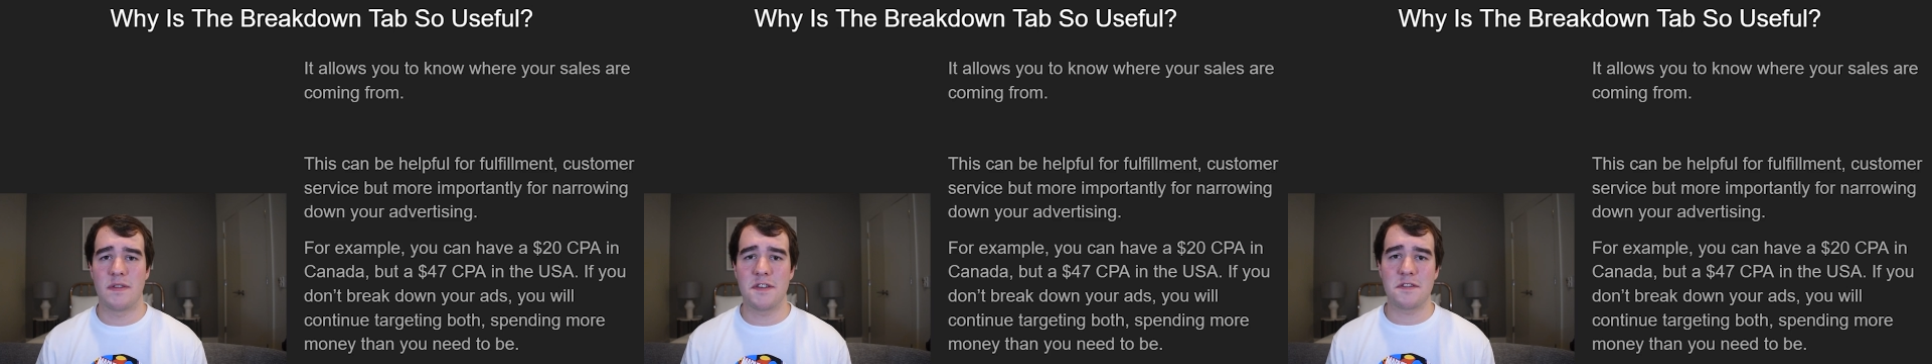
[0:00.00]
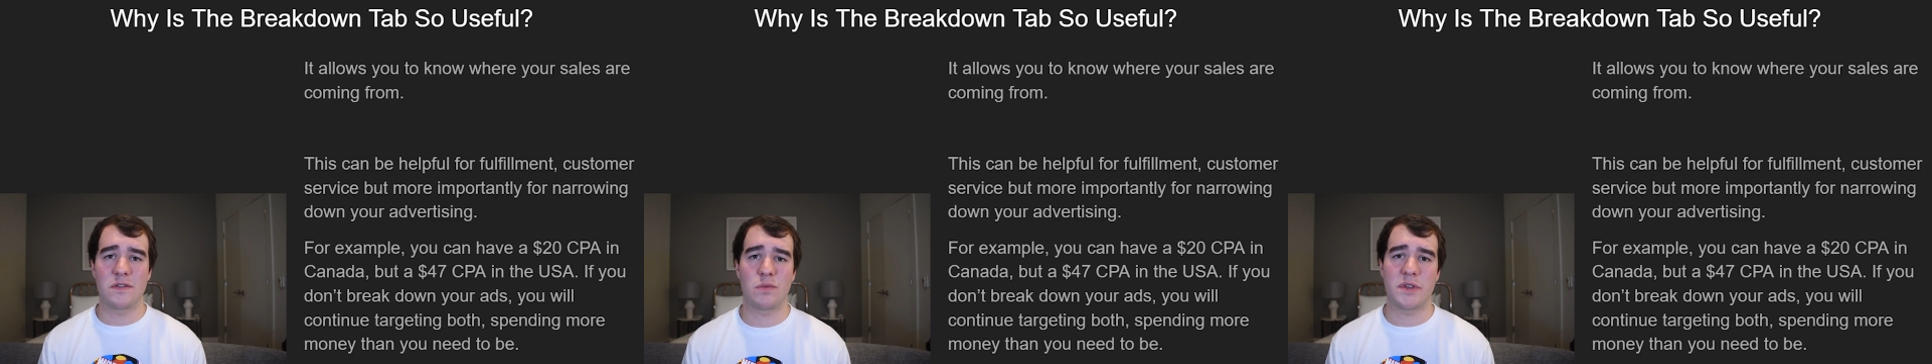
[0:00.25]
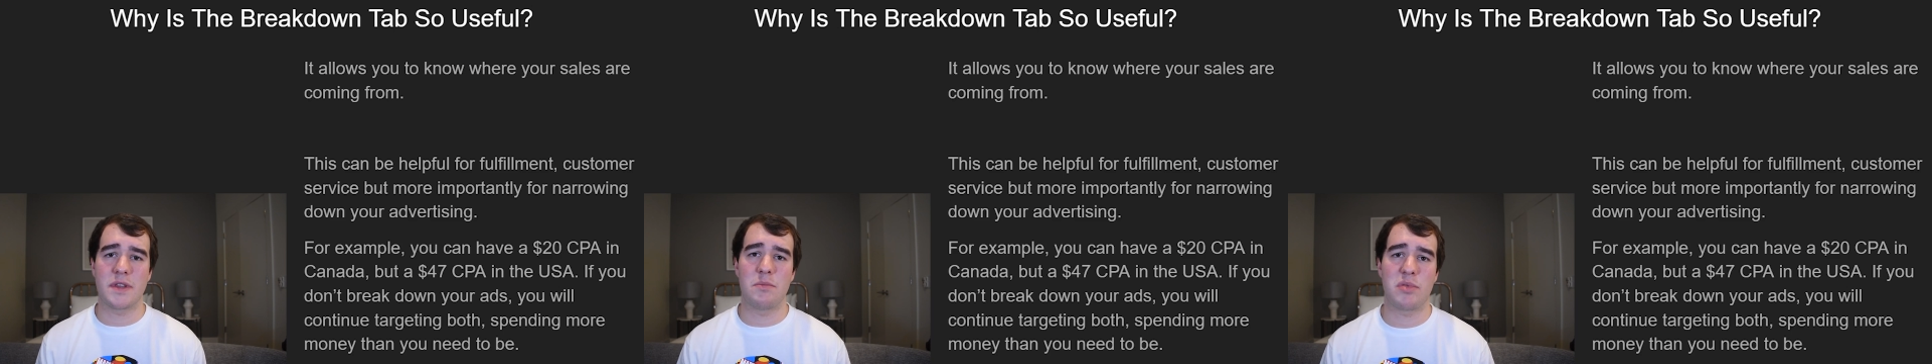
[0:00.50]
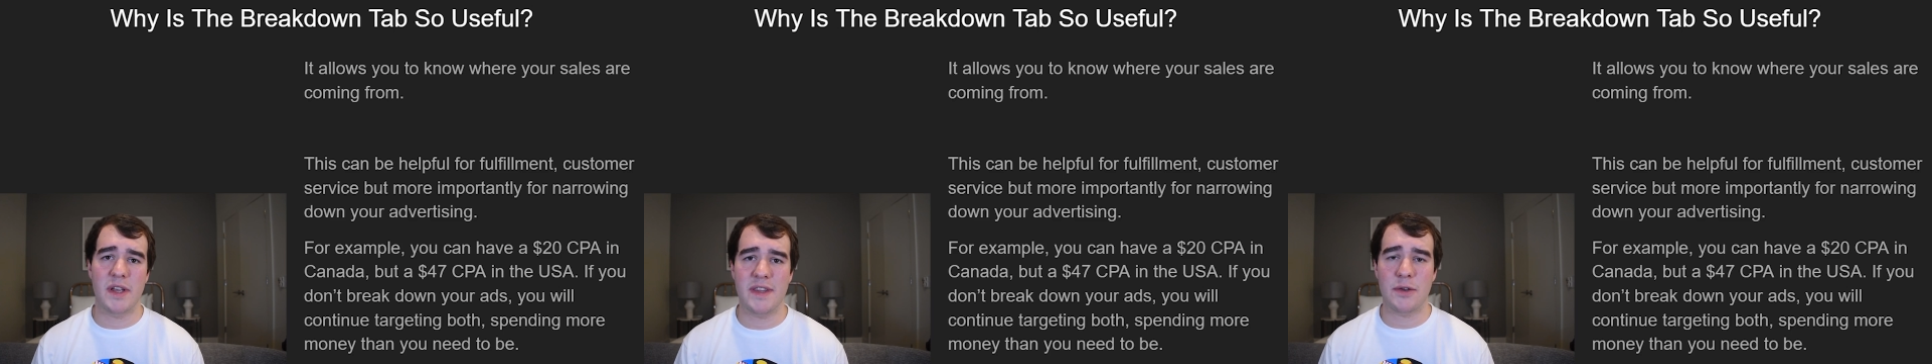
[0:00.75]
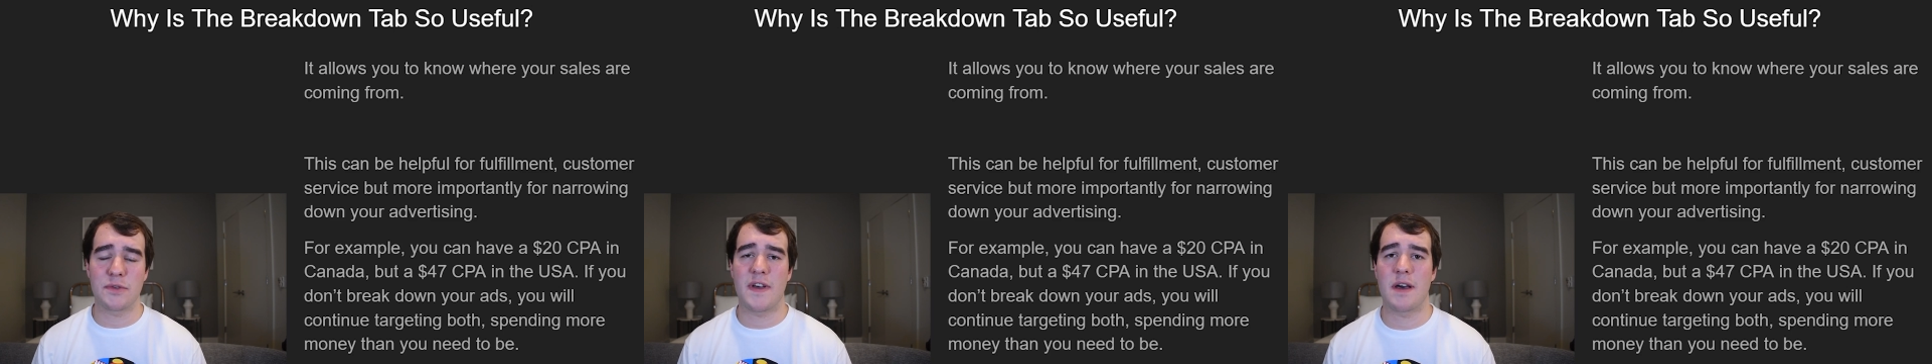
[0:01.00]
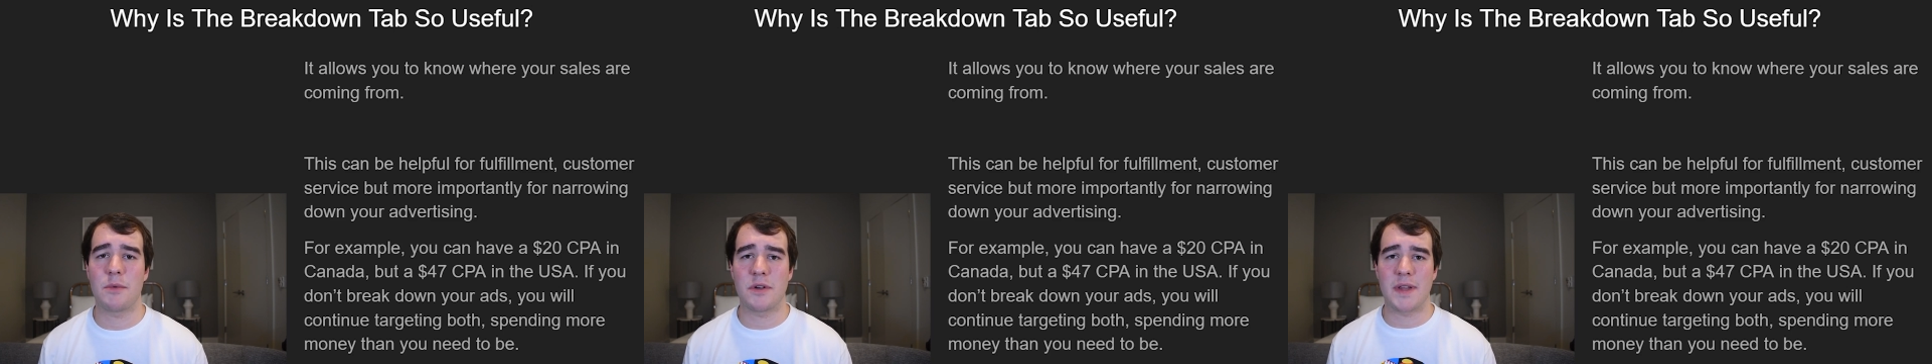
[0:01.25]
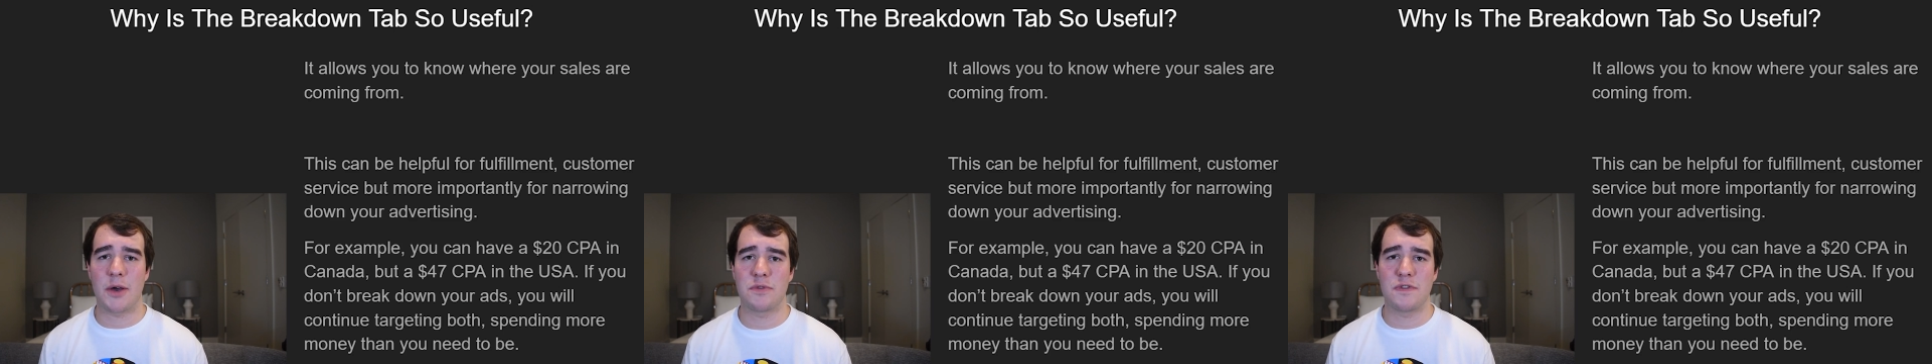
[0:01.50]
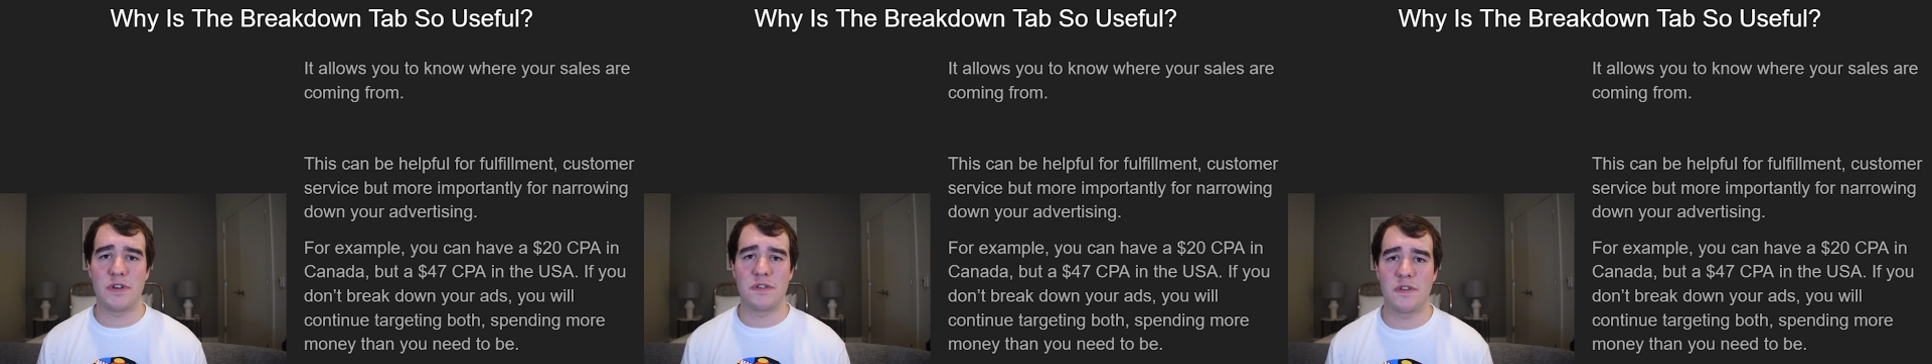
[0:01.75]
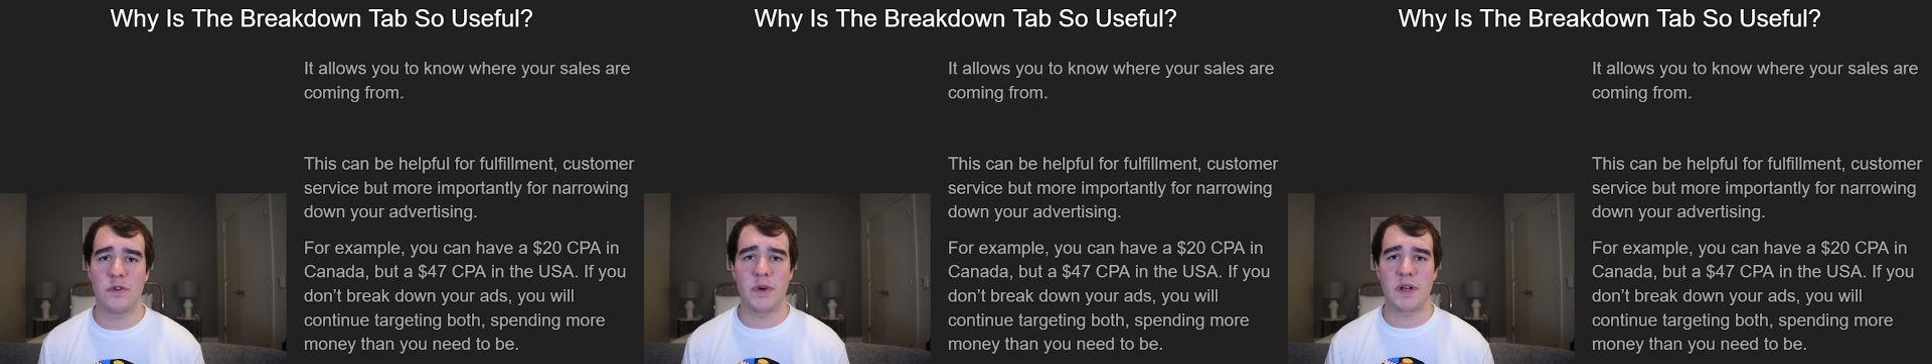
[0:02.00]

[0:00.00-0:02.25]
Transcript: This is what the breakdown tab allows you to do.